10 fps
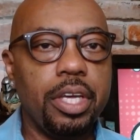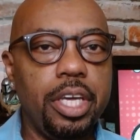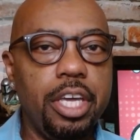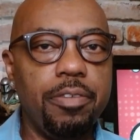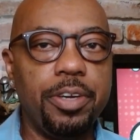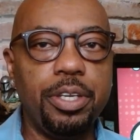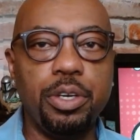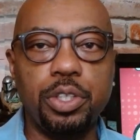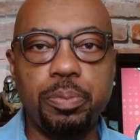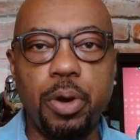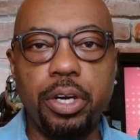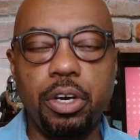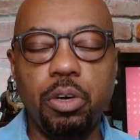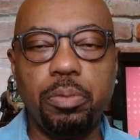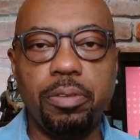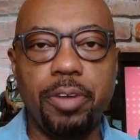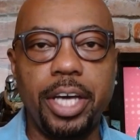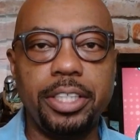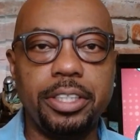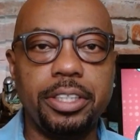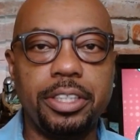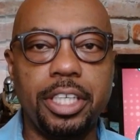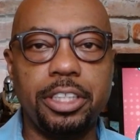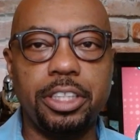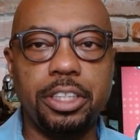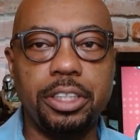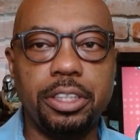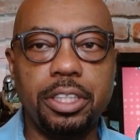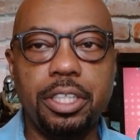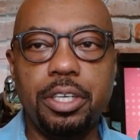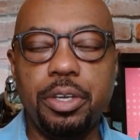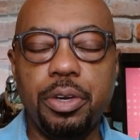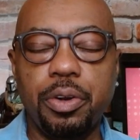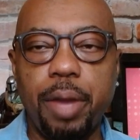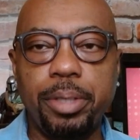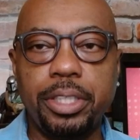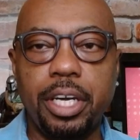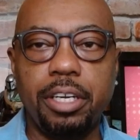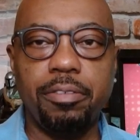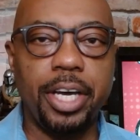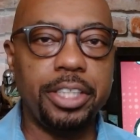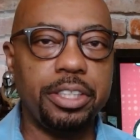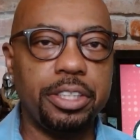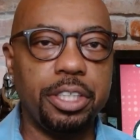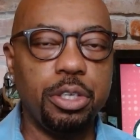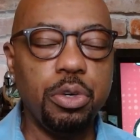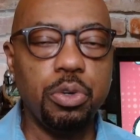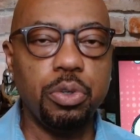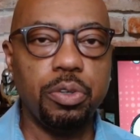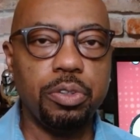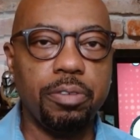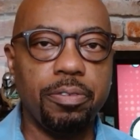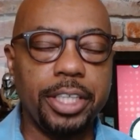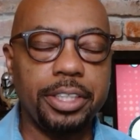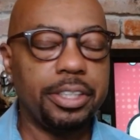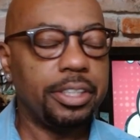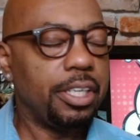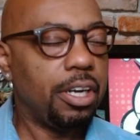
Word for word: even your smart home devices, such as your Amazon devices and Google devices,